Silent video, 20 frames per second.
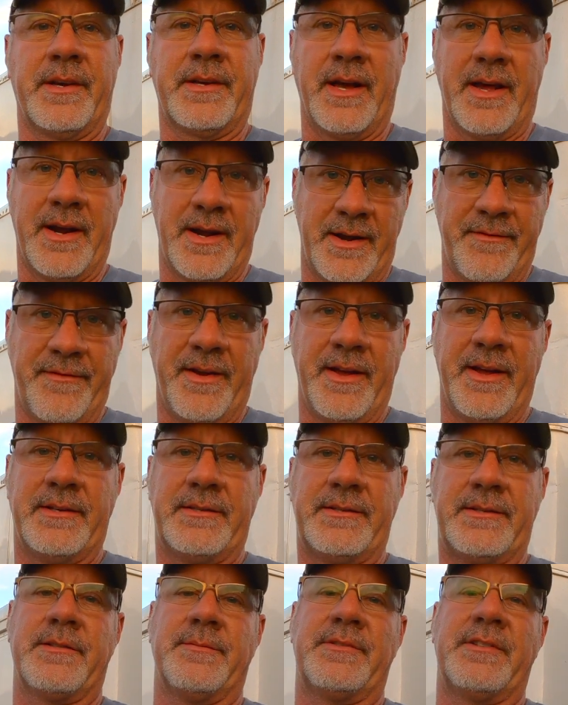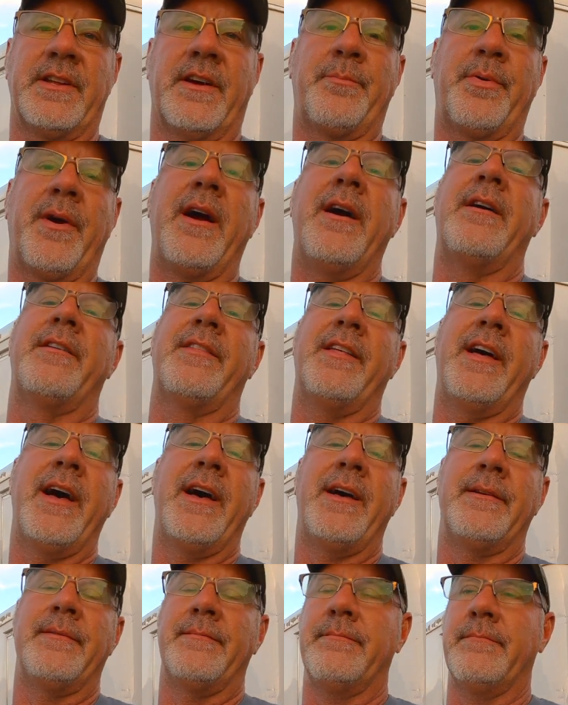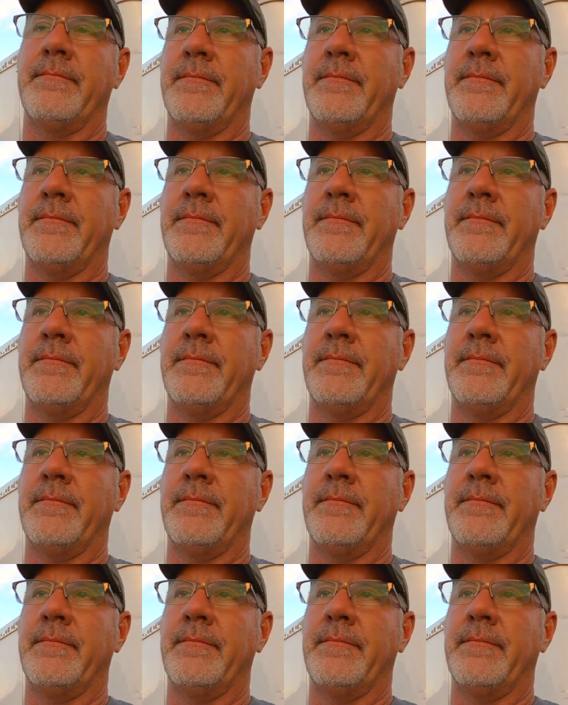the Gutted event, some stuff prior to that.